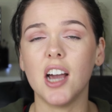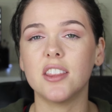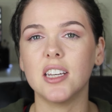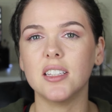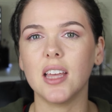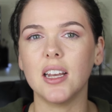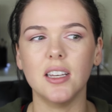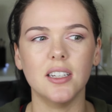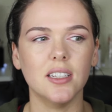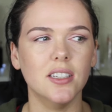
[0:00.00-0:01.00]
I think that
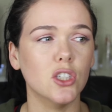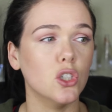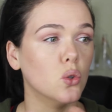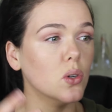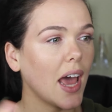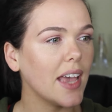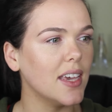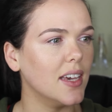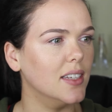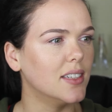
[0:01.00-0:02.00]
it is, you're
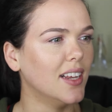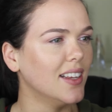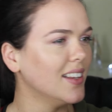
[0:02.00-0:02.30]
naked.